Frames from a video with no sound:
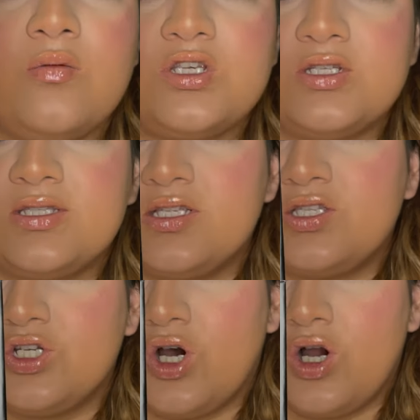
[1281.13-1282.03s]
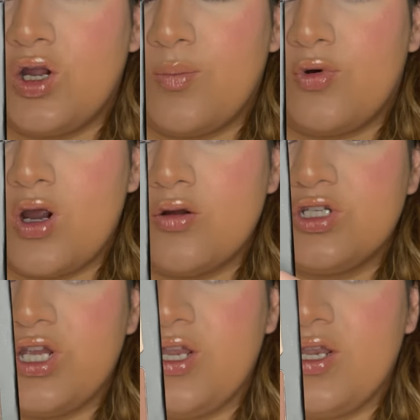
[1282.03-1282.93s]
which is this dark brown
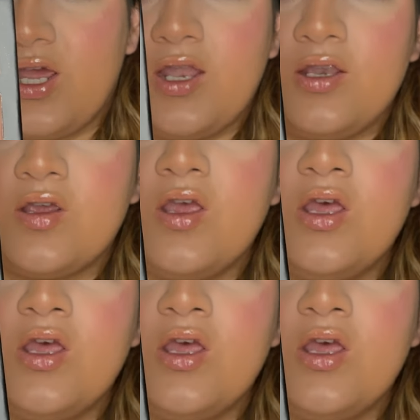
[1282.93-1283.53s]
shade, and